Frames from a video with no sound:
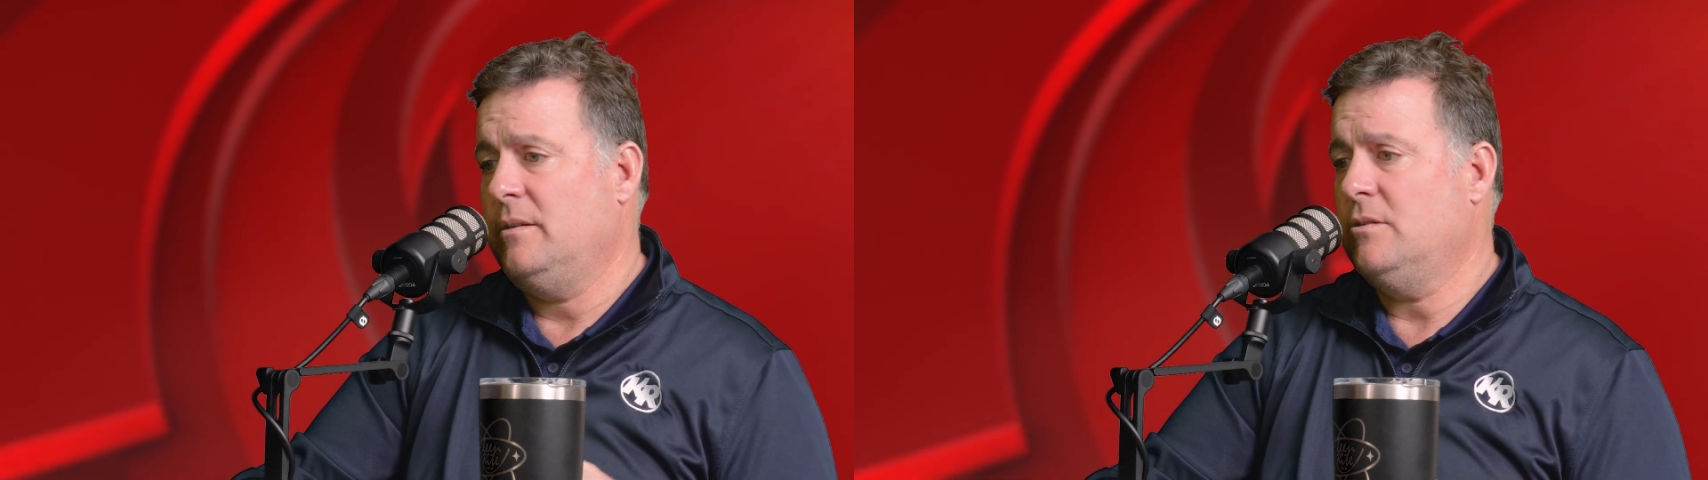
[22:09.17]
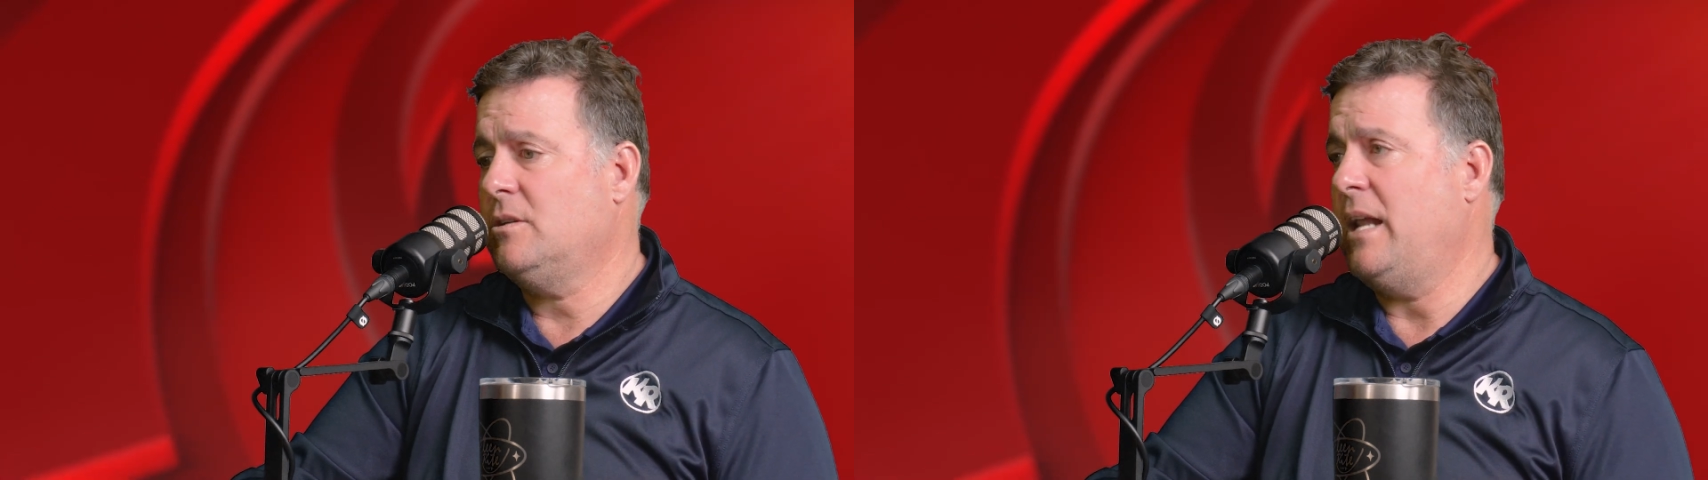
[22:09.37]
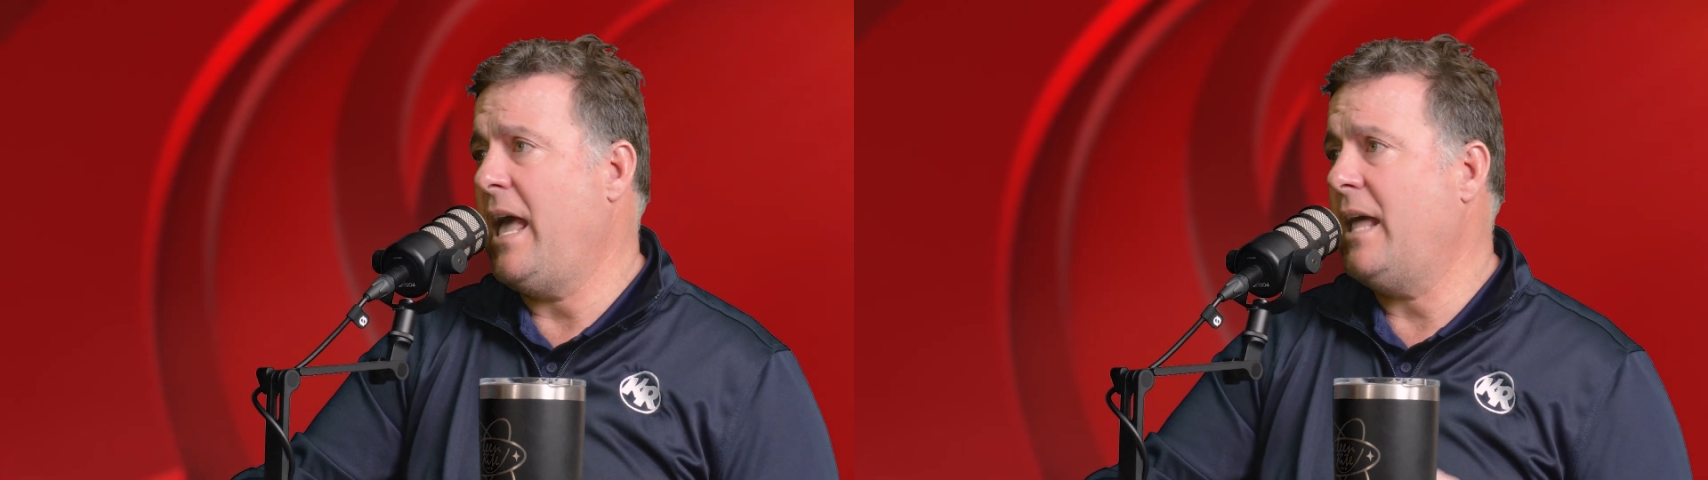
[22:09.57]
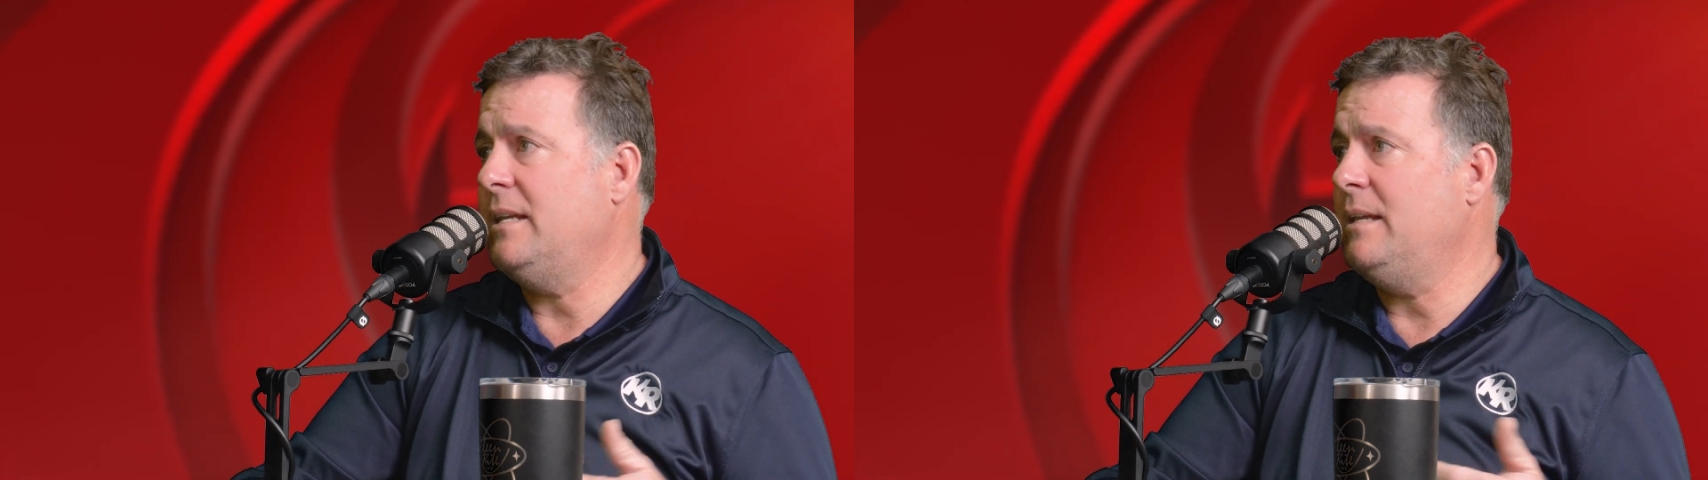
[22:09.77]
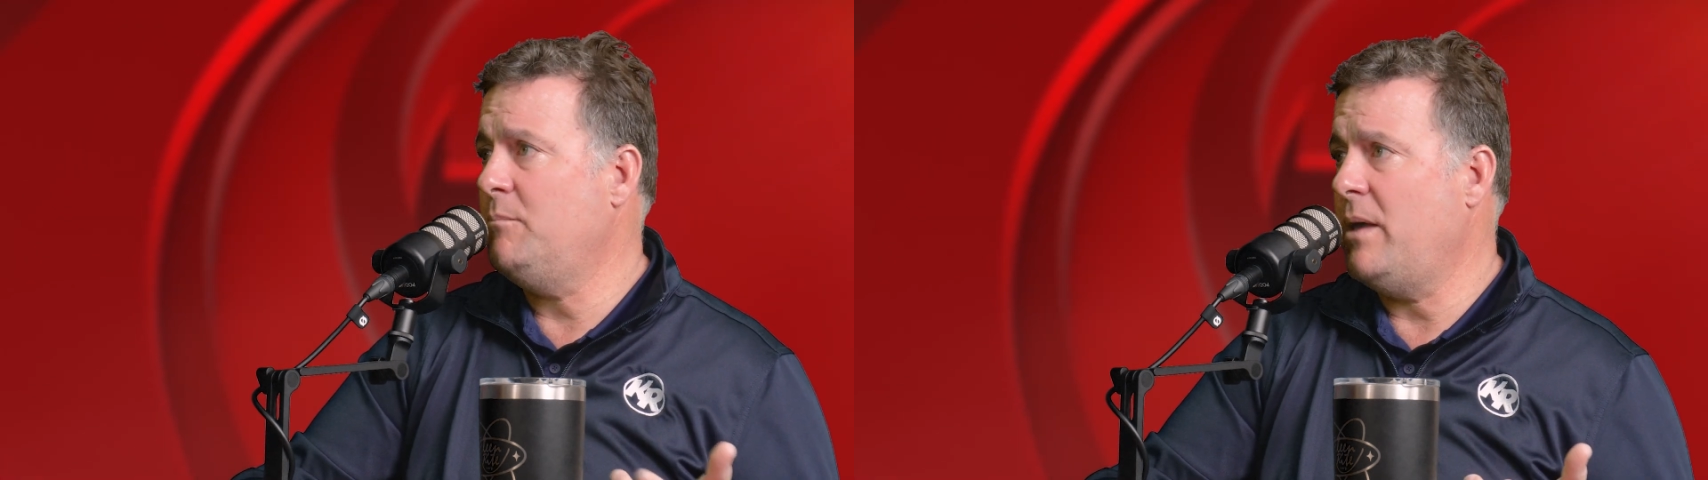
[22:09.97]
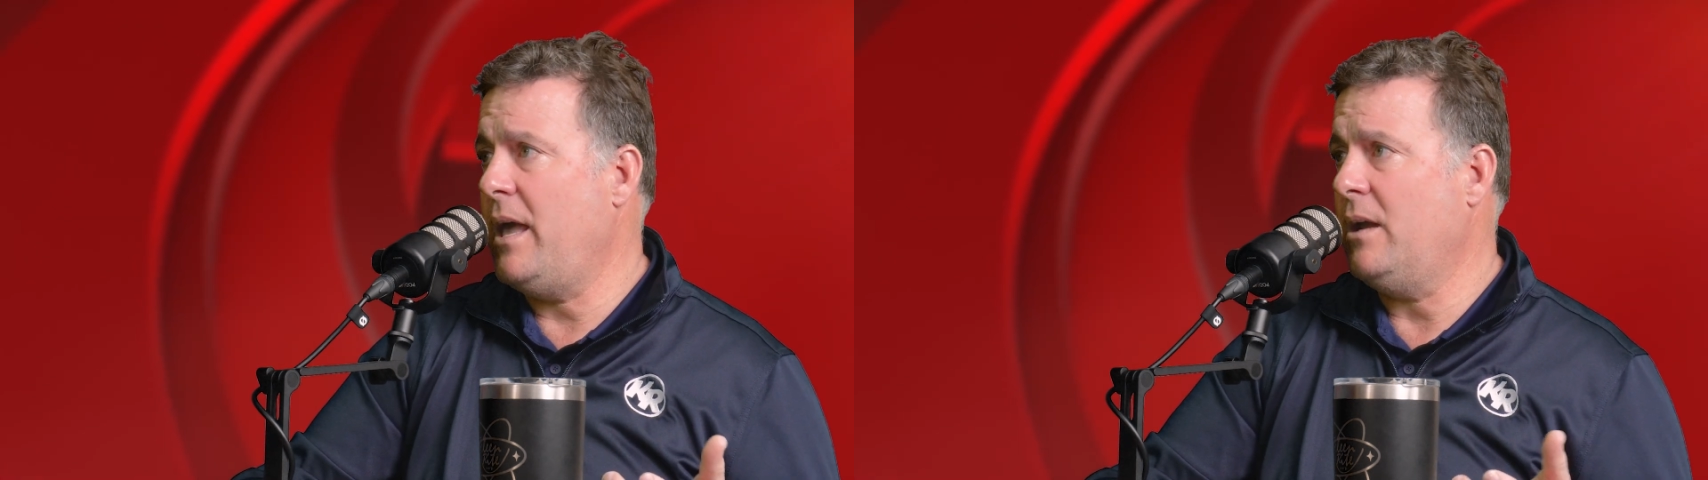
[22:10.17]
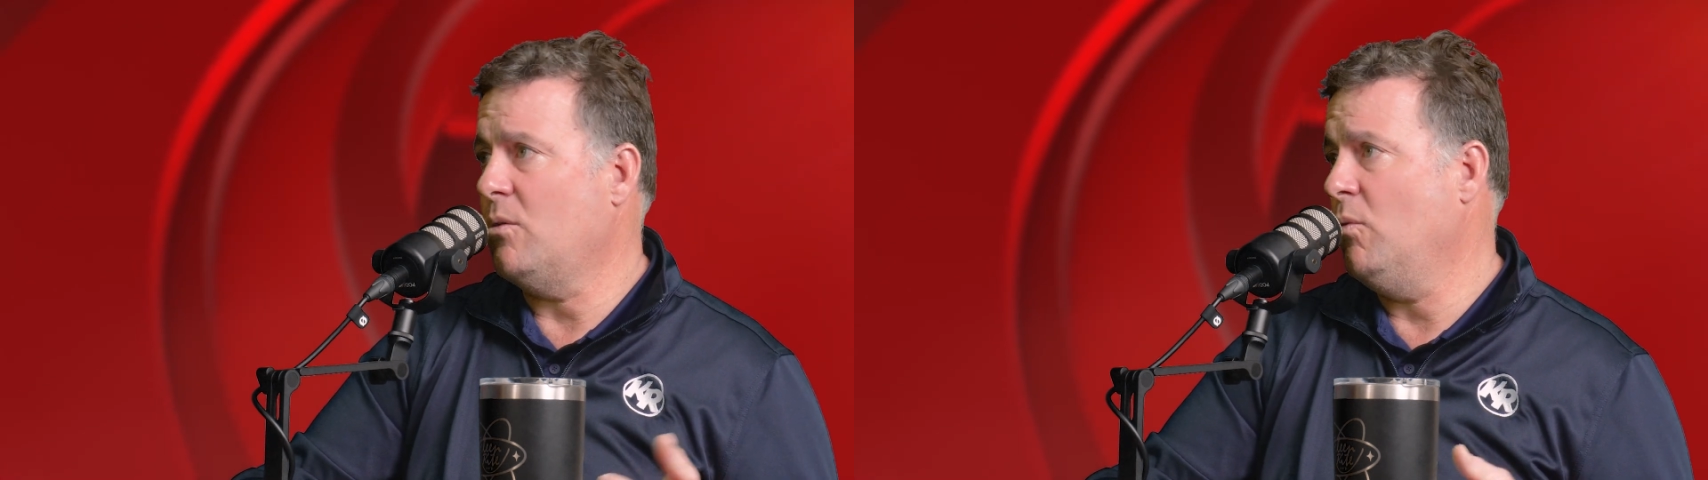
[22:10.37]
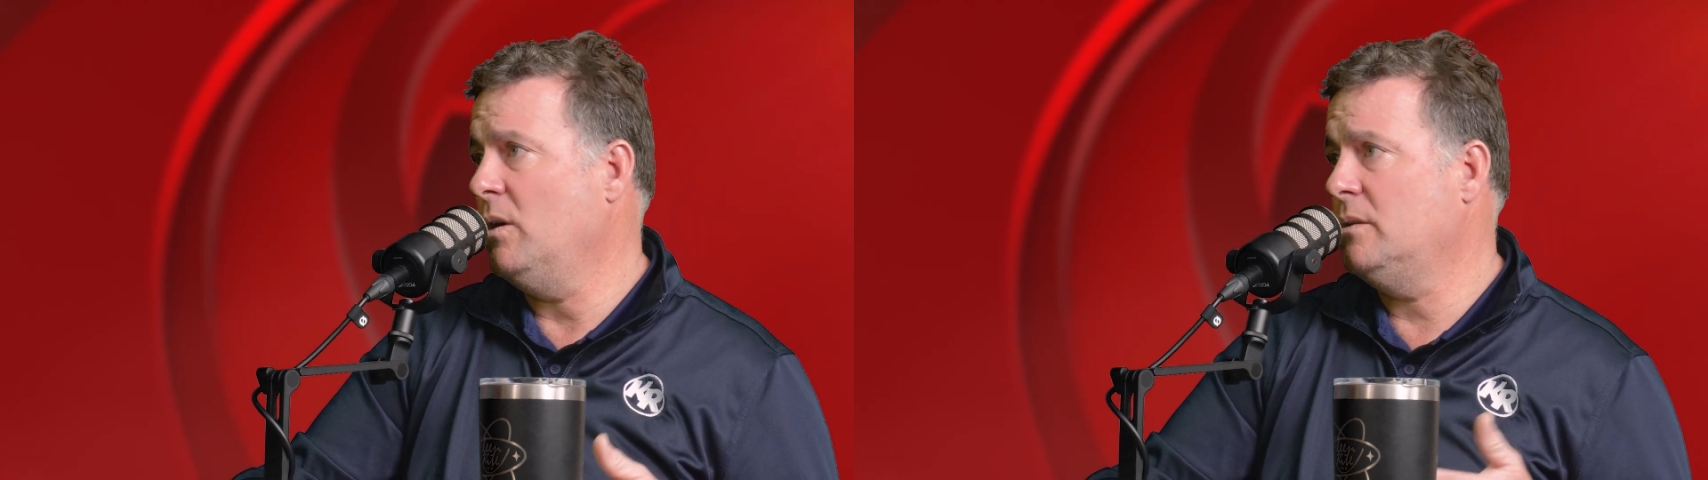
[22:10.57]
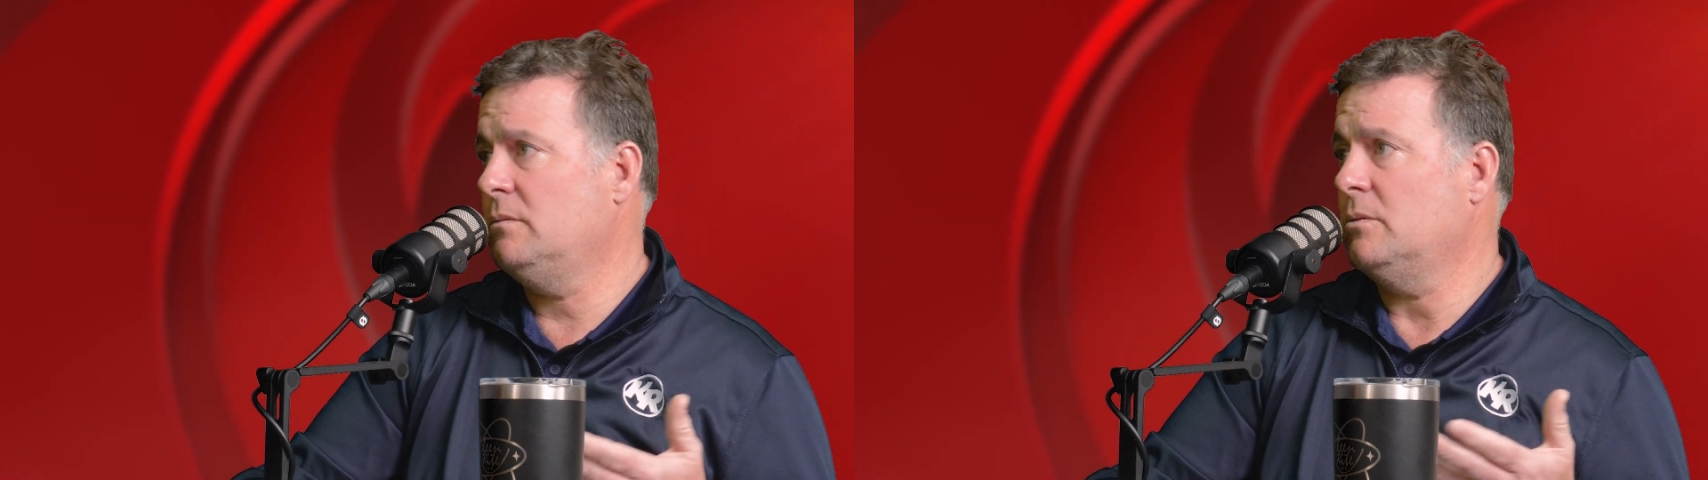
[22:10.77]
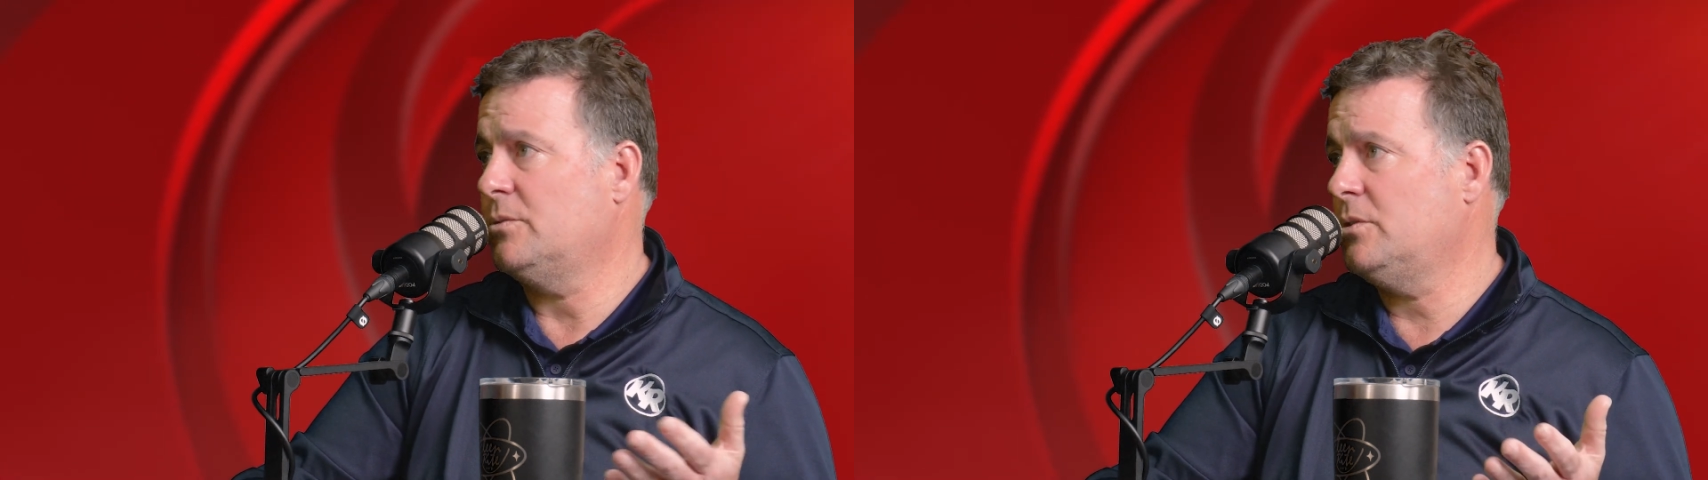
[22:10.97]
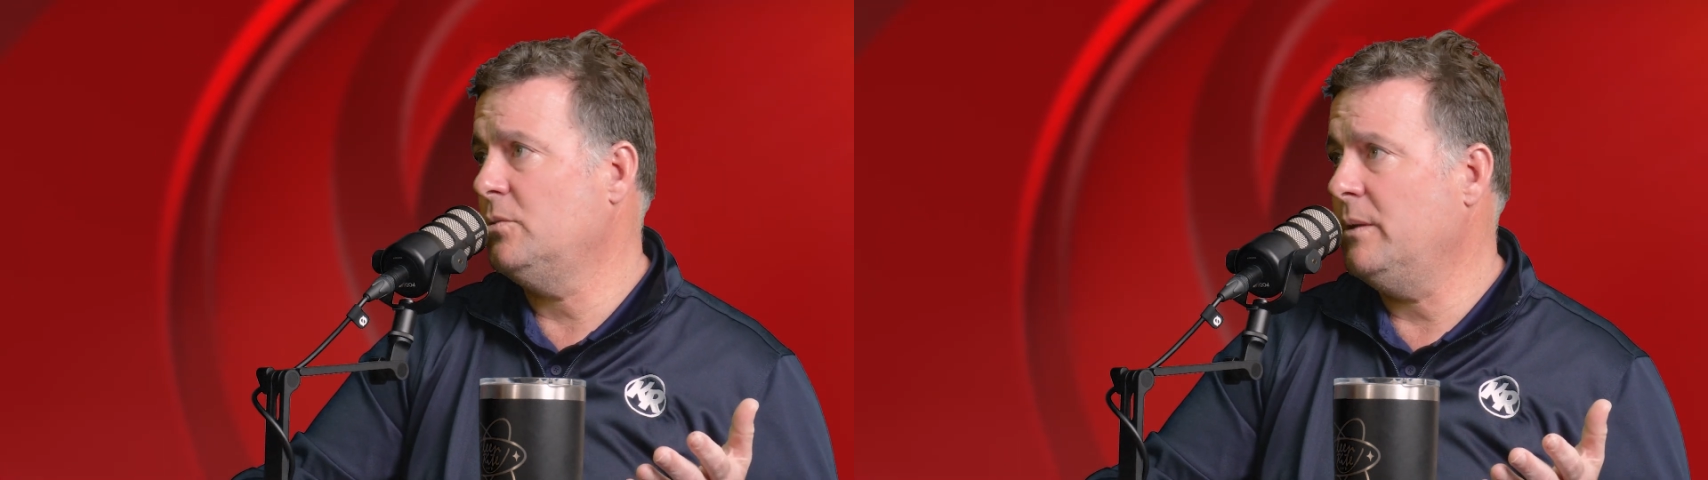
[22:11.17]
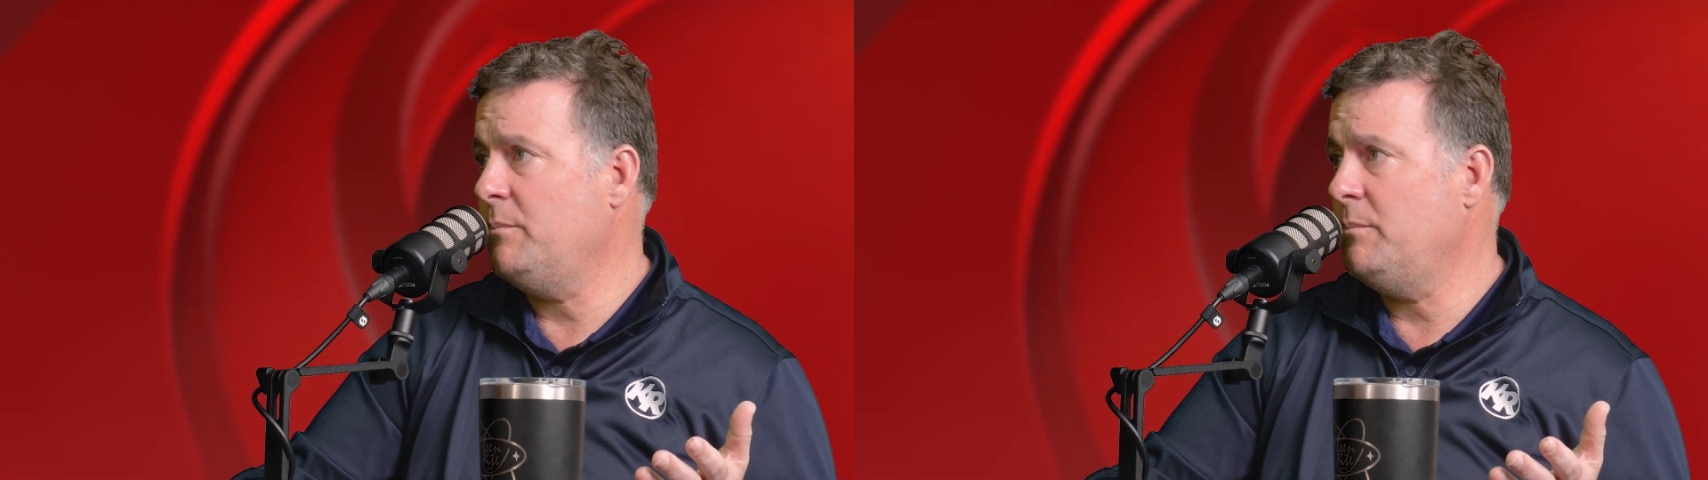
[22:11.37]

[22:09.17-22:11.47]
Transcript: You could add an in-bay or 1 or 2